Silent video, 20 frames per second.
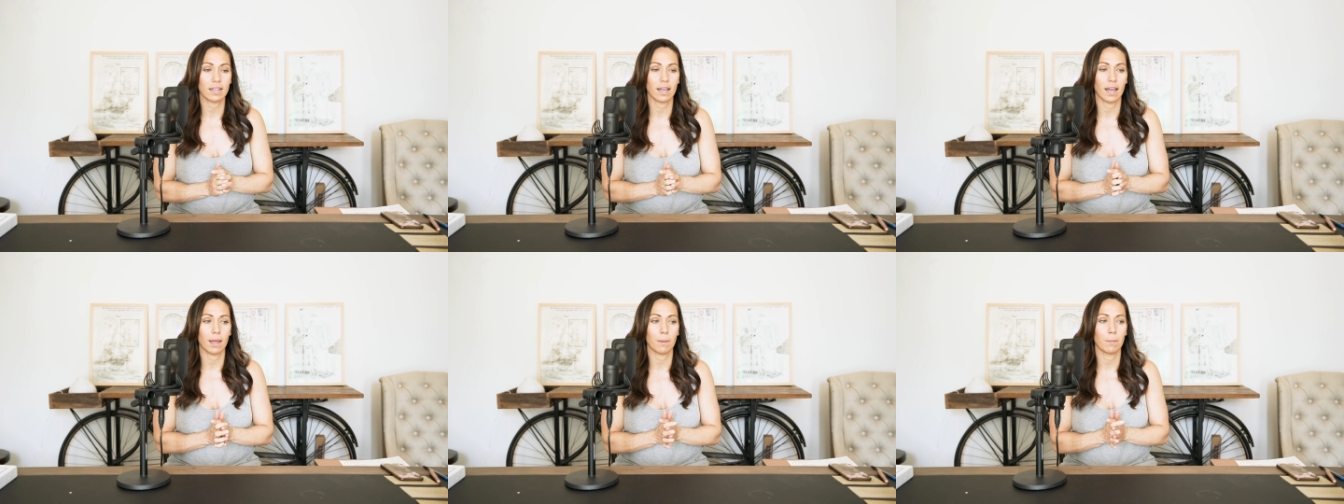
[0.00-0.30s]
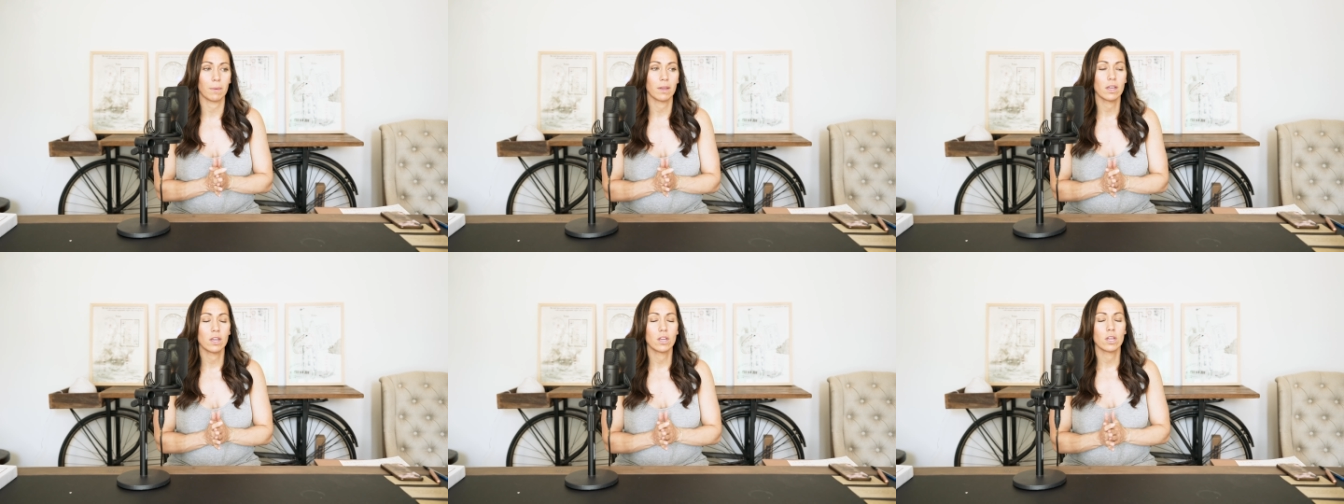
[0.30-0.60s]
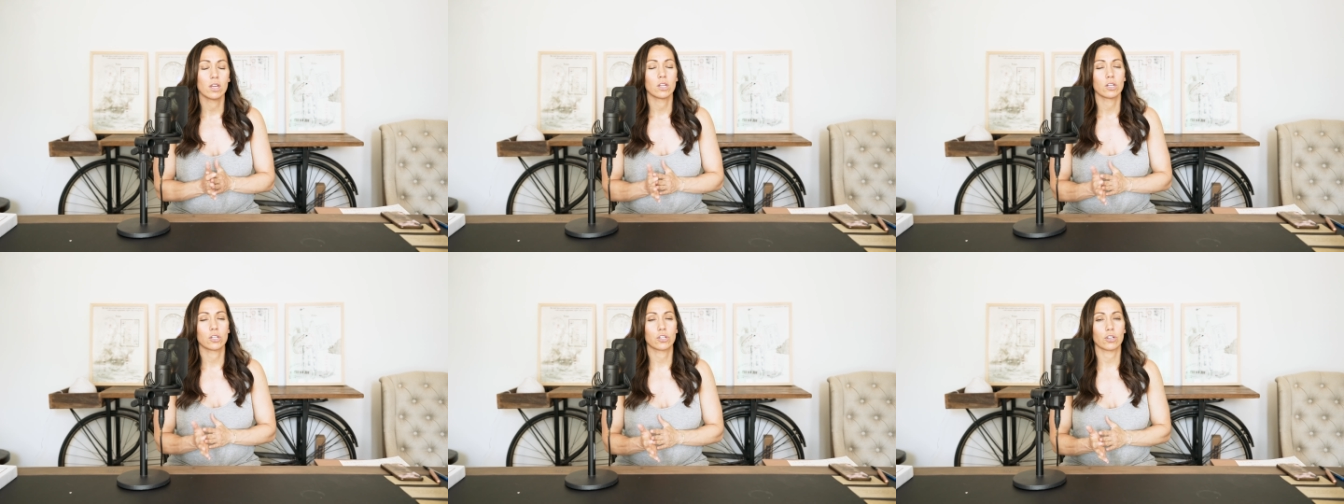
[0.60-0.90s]
time,
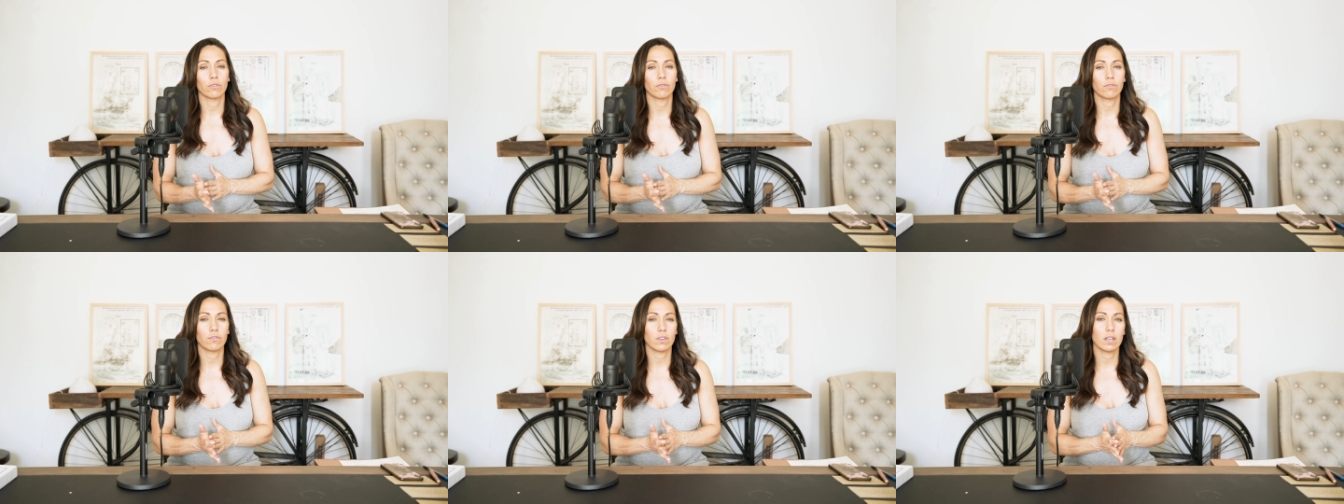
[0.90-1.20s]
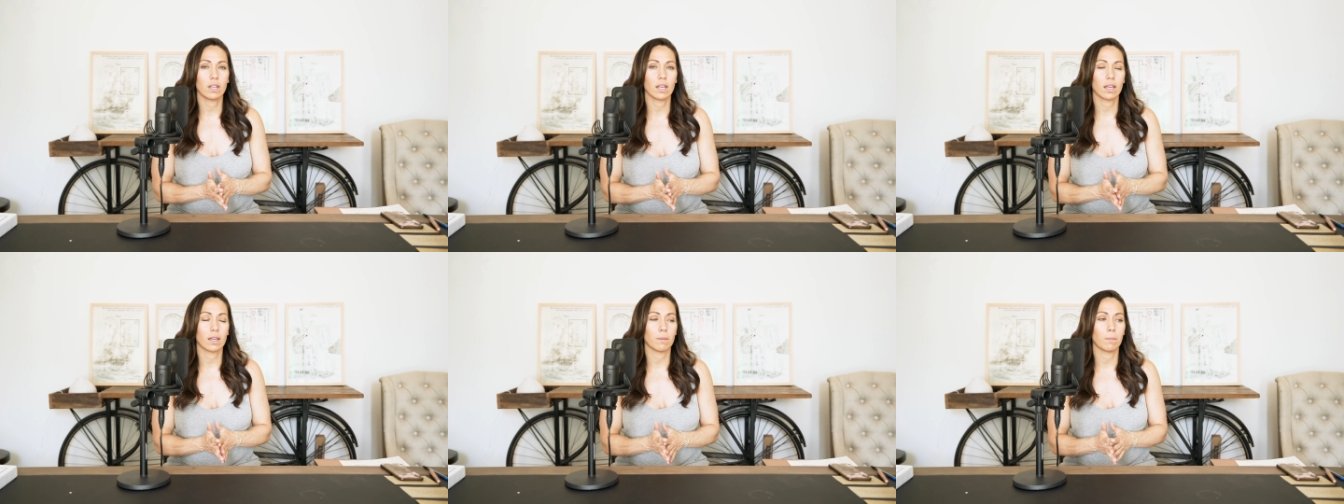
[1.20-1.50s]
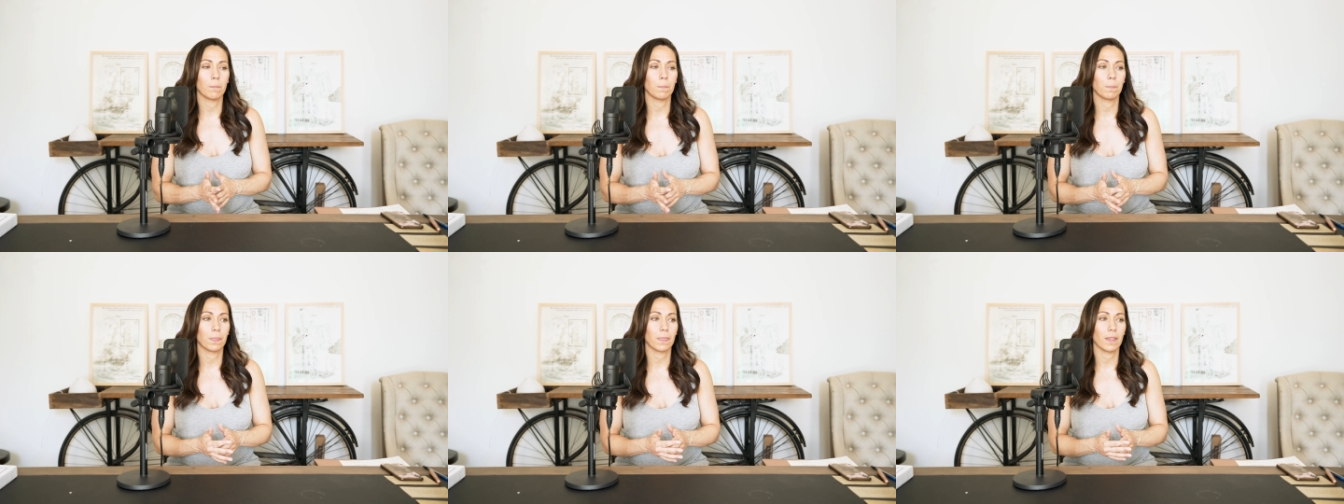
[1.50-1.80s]
she'll feed
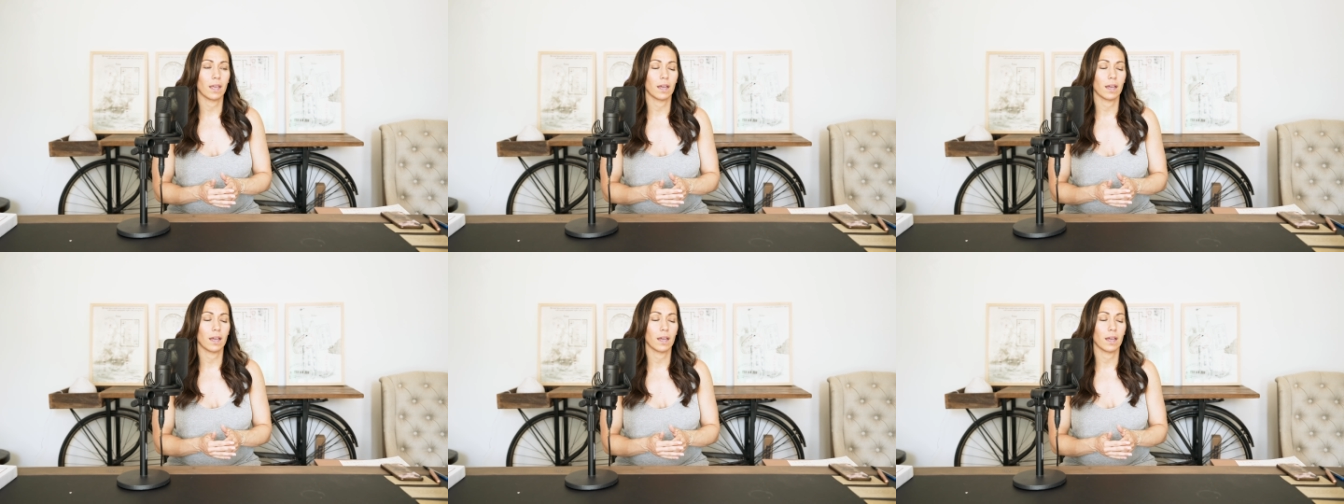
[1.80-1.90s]
him.